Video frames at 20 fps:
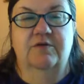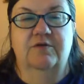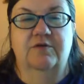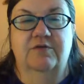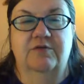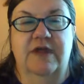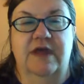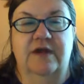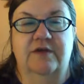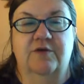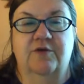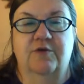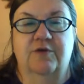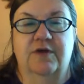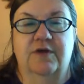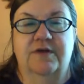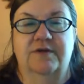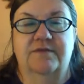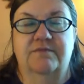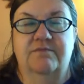that
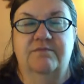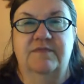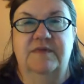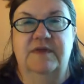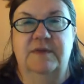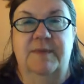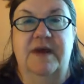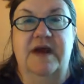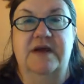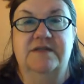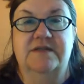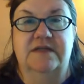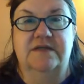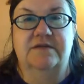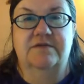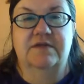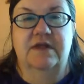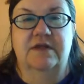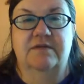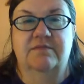deposit
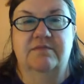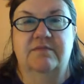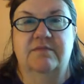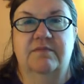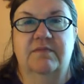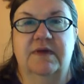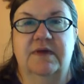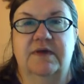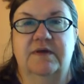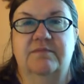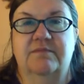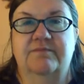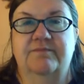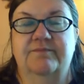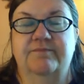that, and